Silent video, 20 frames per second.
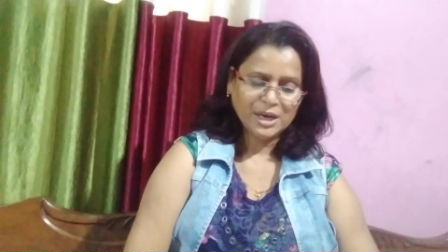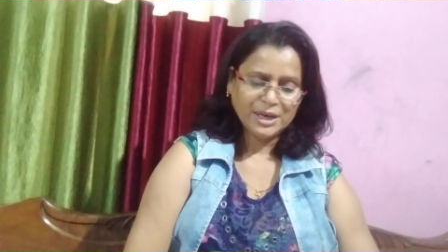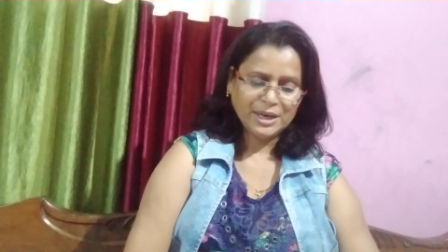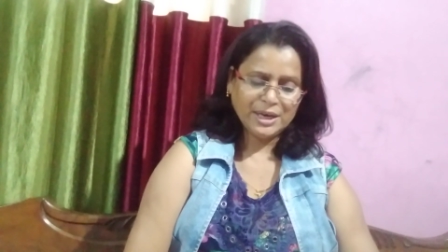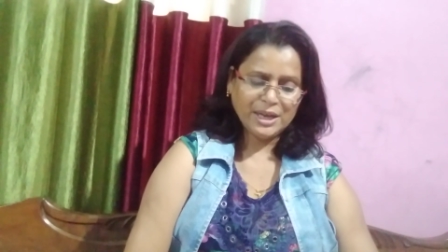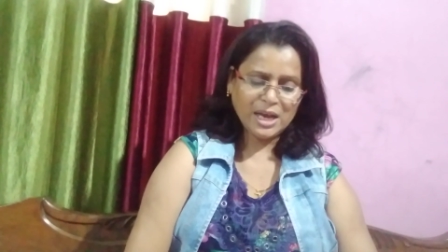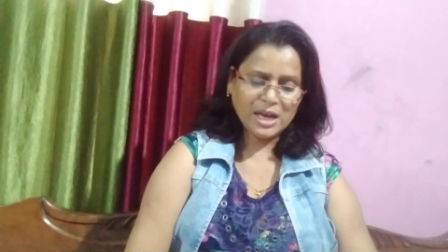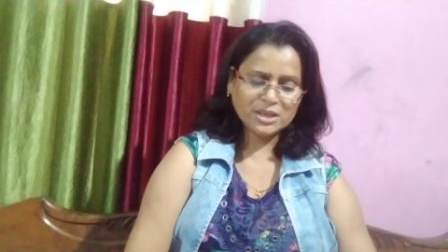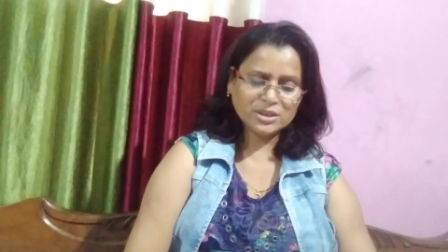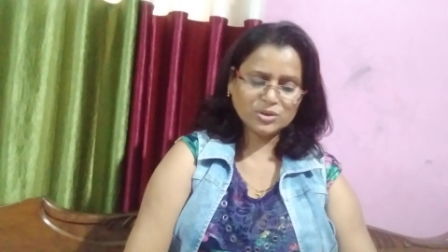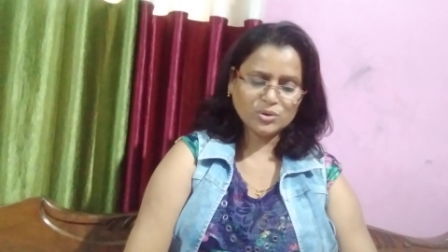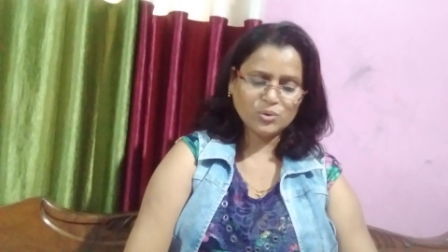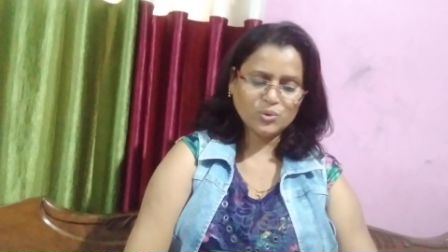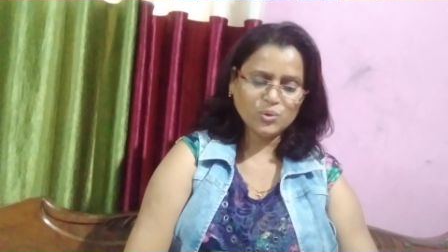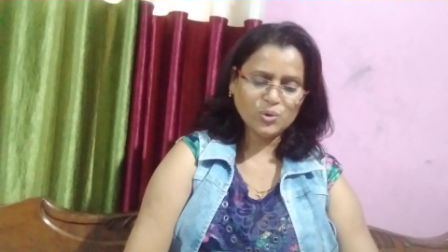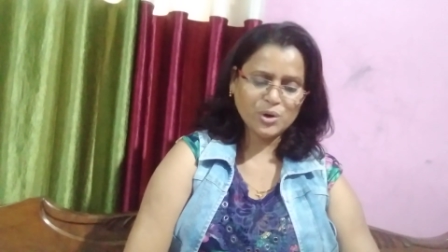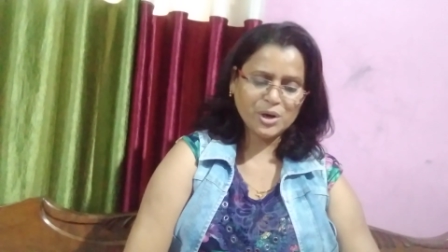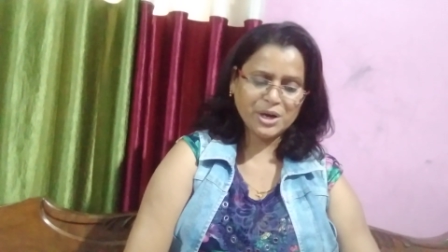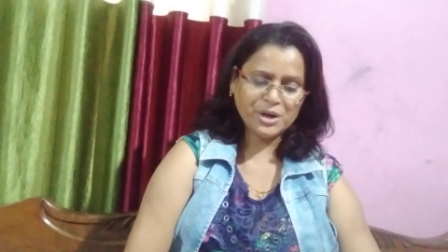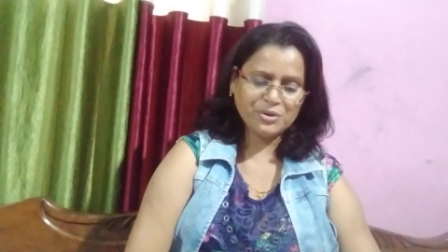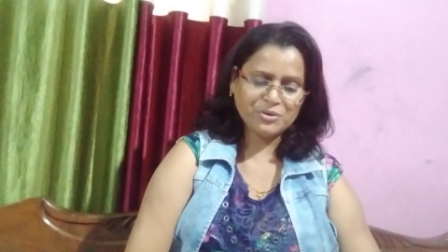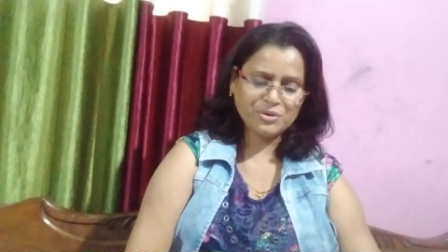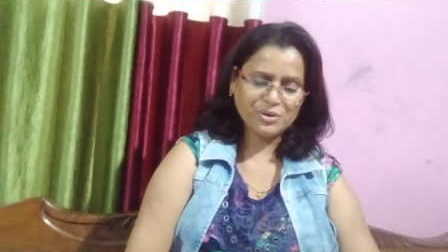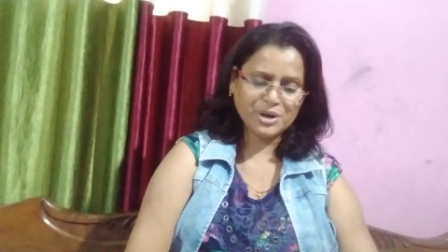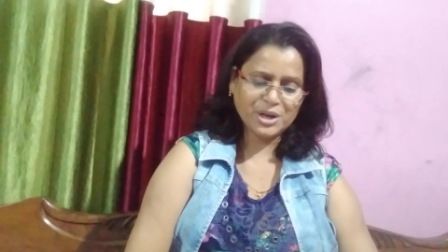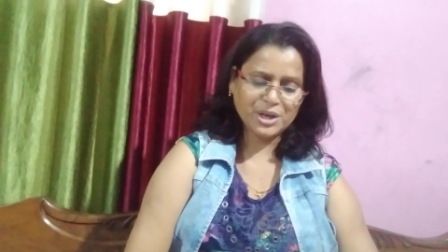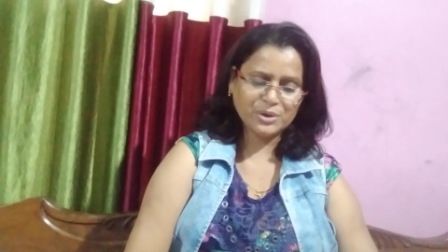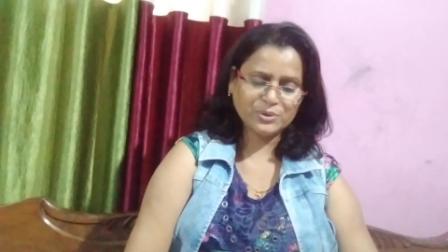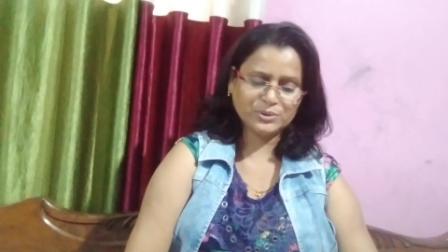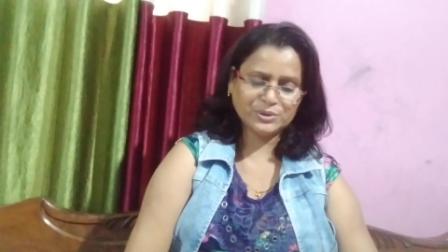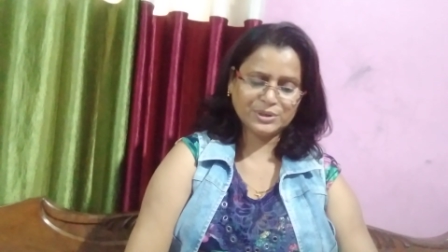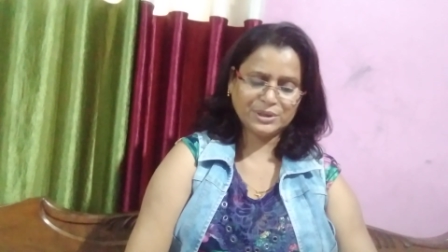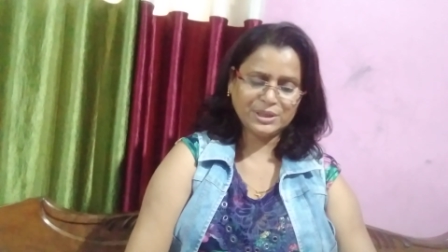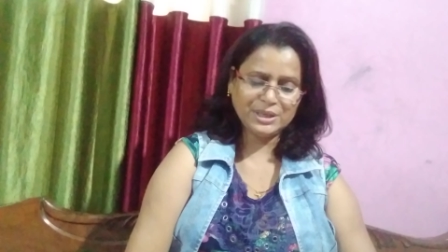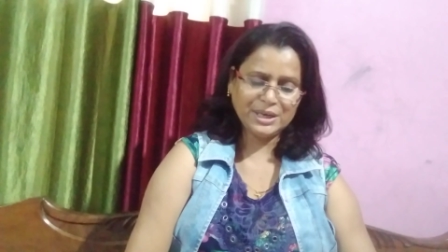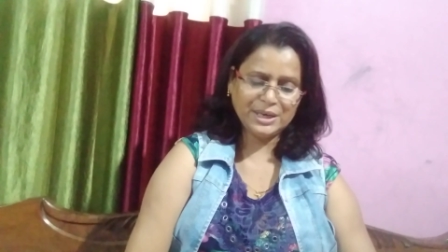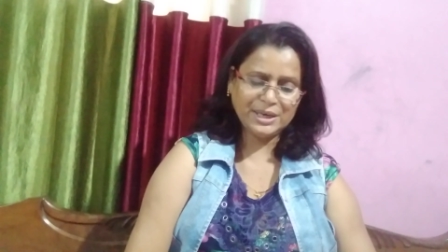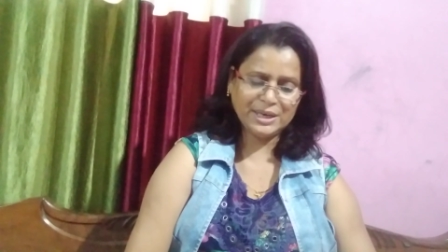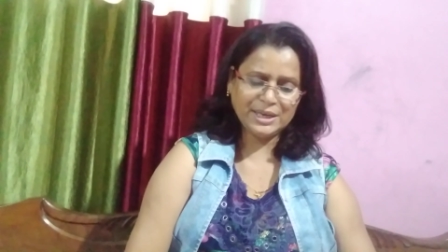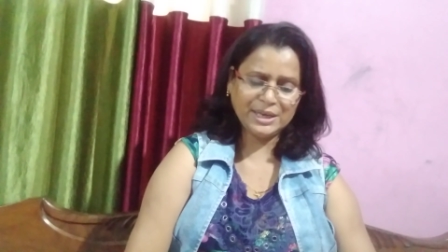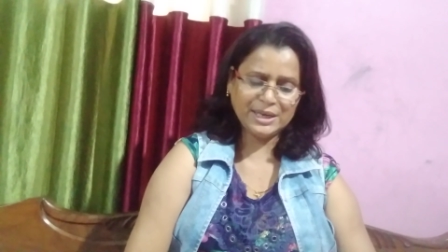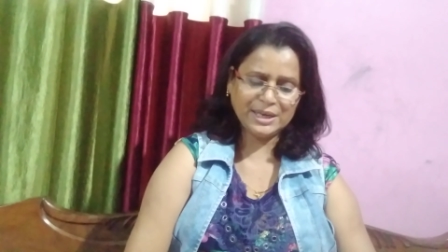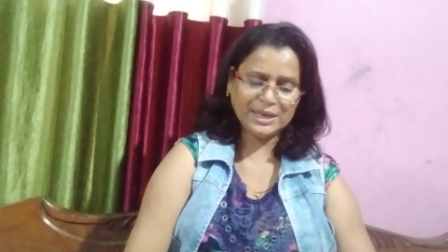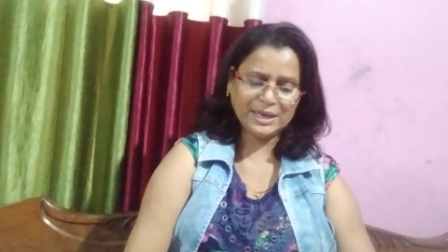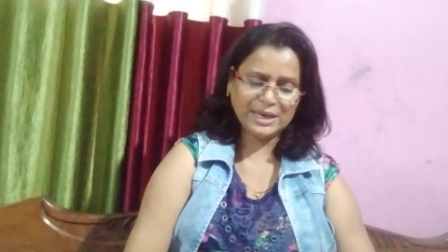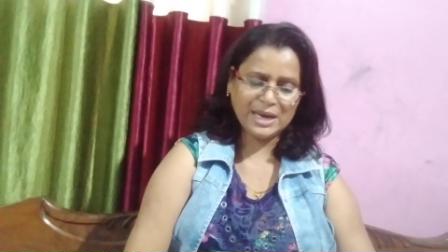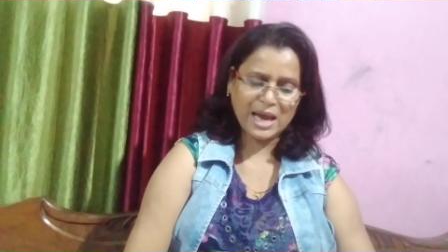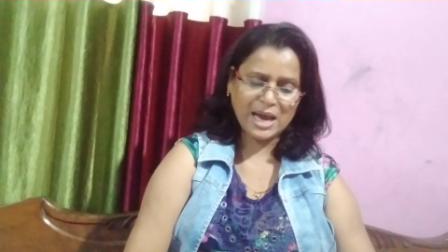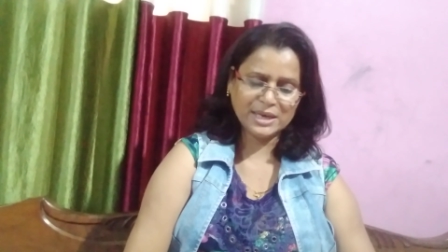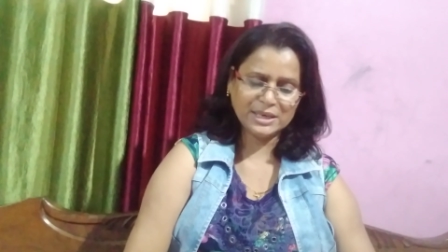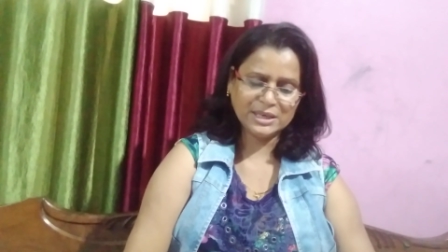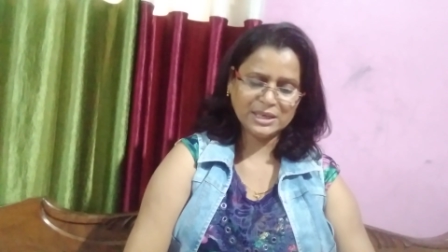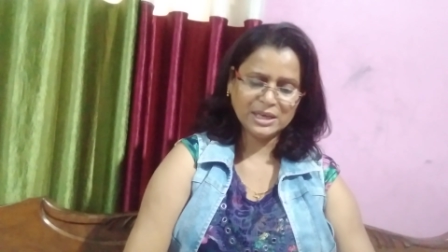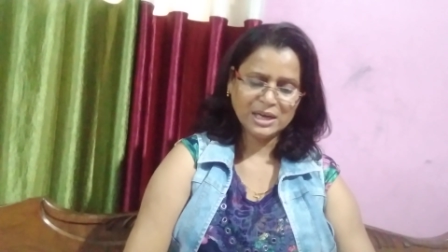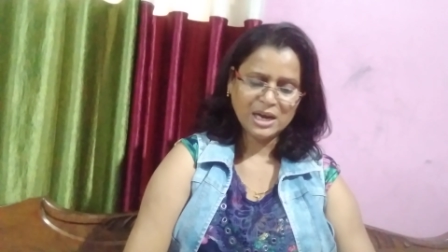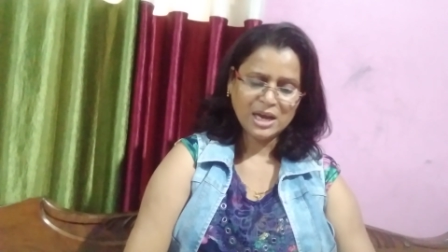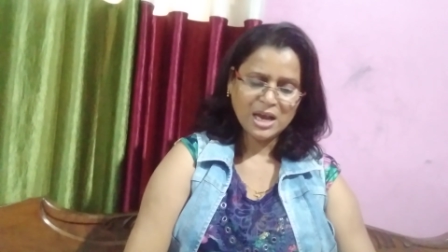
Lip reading: Next, who introduced Dini Ilahi?